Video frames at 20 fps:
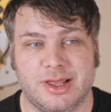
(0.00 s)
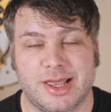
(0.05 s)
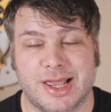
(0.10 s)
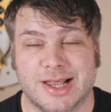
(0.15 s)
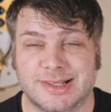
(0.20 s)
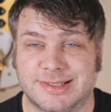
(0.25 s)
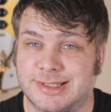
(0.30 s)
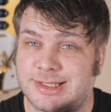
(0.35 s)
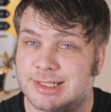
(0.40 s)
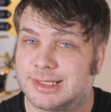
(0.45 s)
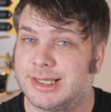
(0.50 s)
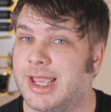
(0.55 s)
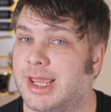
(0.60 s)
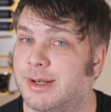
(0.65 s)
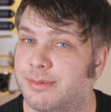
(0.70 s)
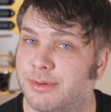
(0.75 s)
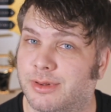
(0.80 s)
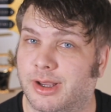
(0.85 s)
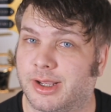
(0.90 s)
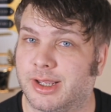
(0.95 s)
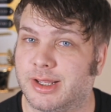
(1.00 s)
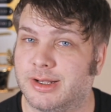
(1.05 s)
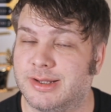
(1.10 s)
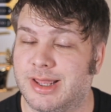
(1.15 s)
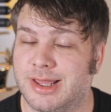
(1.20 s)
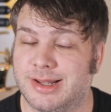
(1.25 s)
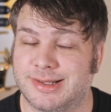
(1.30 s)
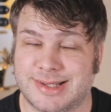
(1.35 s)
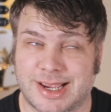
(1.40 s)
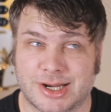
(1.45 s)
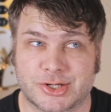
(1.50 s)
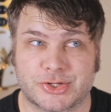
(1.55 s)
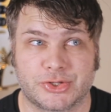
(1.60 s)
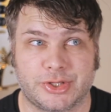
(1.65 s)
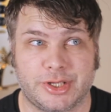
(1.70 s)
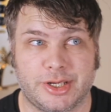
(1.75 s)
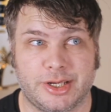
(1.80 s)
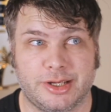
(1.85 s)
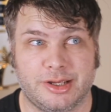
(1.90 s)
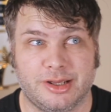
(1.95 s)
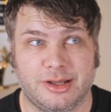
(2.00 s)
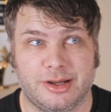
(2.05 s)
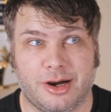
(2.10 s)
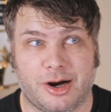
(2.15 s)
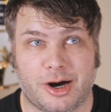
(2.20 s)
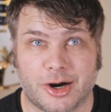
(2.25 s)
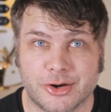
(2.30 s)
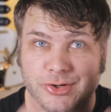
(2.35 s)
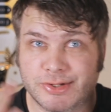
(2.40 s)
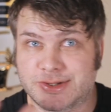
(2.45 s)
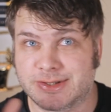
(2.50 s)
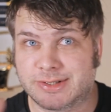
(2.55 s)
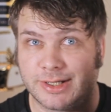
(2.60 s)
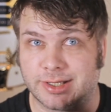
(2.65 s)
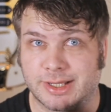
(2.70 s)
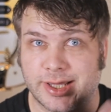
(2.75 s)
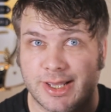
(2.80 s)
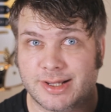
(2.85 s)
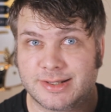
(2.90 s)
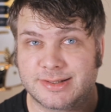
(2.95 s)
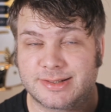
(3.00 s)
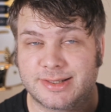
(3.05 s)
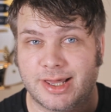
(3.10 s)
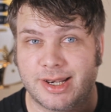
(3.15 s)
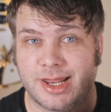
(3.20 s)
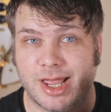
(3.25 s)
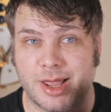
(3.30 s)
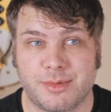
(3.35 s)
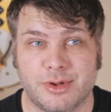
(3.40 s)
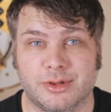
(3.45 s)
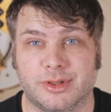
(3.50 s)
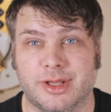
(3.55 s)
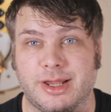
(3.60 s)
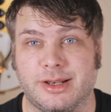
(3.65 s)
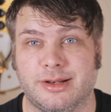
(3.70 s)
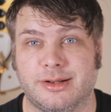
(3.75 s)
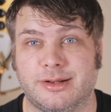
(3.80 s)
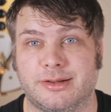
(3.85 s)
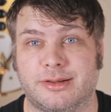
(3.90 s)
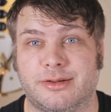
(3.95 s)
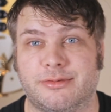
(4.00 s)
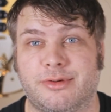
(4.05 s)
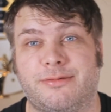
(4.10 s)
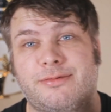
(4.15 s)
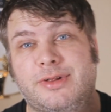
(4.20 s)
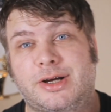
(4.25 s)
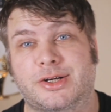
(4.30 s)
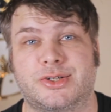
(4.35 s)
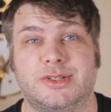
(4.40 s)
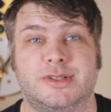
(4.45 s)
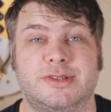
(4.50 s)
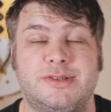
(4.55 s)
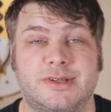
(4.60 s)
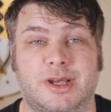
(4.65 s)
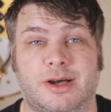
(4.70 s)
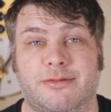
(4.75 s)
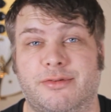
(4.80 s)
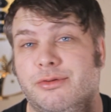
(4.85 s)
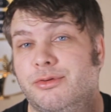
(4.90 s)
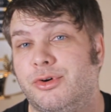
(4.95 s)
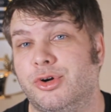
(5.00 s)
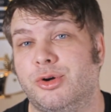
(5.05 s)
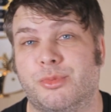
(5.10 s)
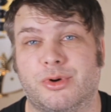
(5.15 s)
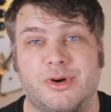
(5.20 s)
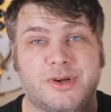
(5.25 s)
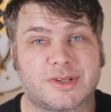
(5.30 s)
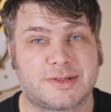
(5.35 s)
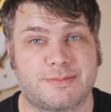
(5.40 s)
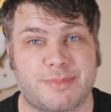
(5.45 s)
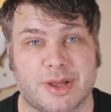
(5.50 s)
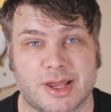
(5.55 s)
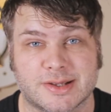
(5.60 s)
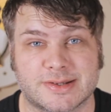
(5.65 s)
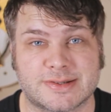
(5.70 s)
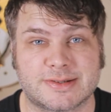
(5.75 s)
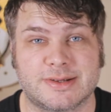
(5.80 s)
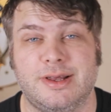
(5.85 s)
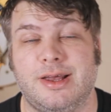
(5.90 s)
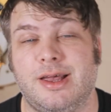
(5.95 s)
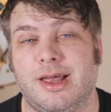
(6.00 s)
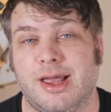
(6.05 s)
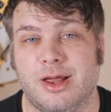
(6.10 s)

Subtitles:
It's a delayed plugin. It's actually hundreds of delays that emulate the reflections of a room or a space.